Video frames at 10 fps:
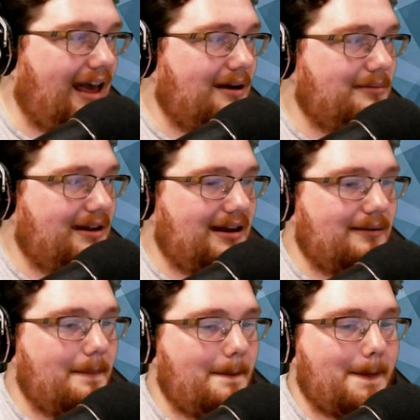A M
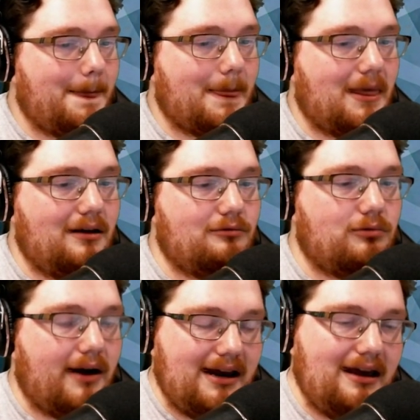D
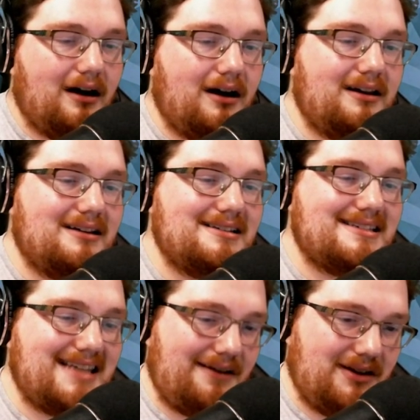Radeon
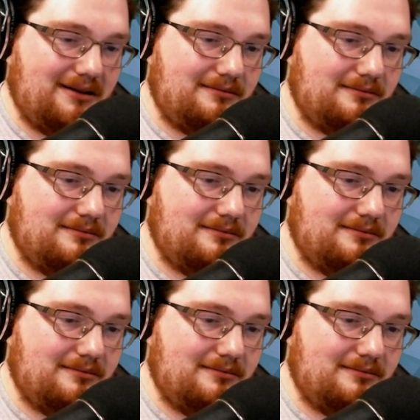seven.